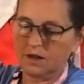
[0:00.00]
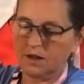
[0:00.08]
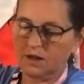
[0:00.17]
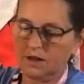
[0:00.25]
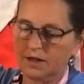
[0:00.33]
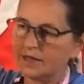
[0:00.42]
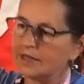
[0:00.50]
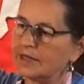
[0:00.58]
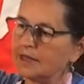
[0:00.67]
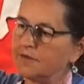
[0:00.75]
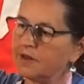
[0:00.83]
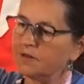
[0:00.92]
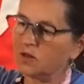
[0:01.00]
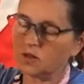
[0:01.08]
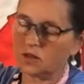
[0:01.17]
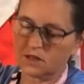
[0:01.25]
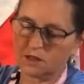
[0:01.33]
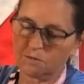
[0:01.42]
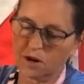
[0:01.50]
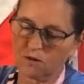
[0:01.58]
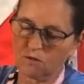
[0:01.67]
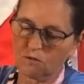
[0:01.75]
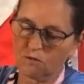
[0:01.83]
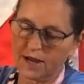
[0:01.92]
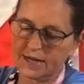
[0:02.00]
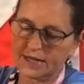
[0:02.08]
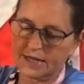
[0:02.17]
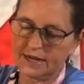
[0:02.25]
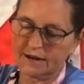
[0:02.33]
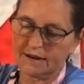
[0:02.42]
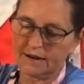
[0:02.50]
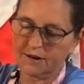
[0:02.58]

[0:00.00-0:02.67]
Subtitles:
Let's Let's see if I've got it about right here.